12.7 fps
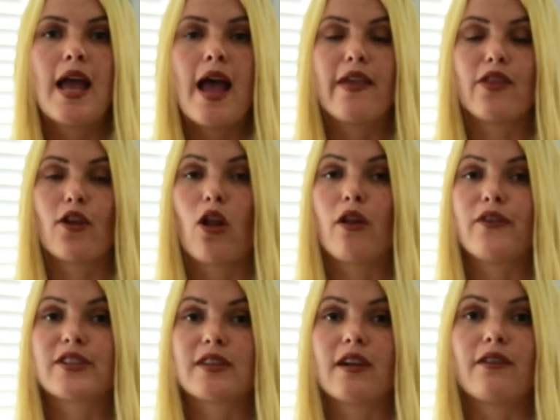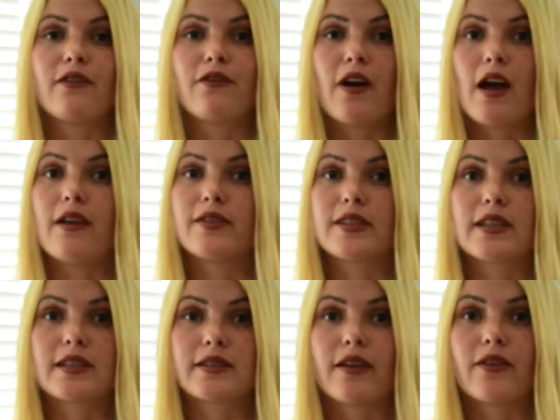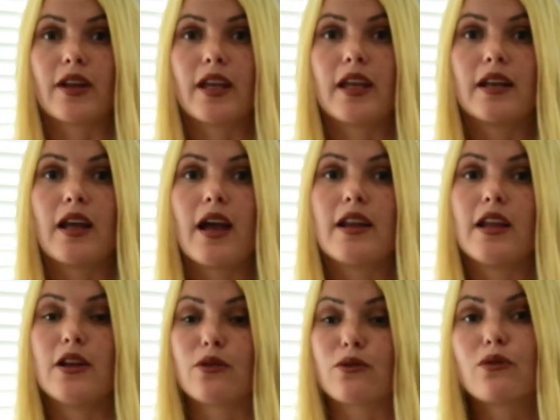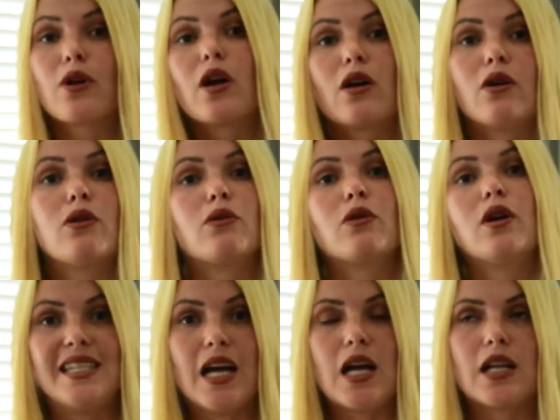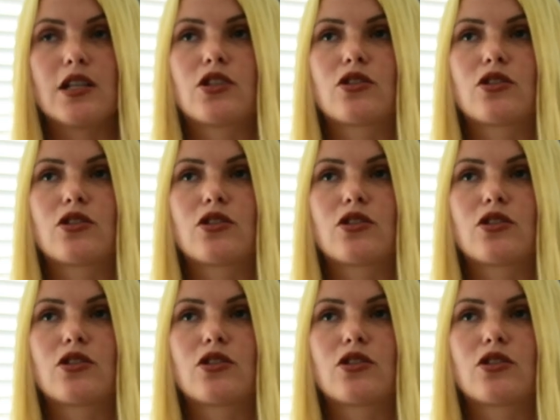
and then all of a sudden 5, 6, 7, 8, 9 in a row duds.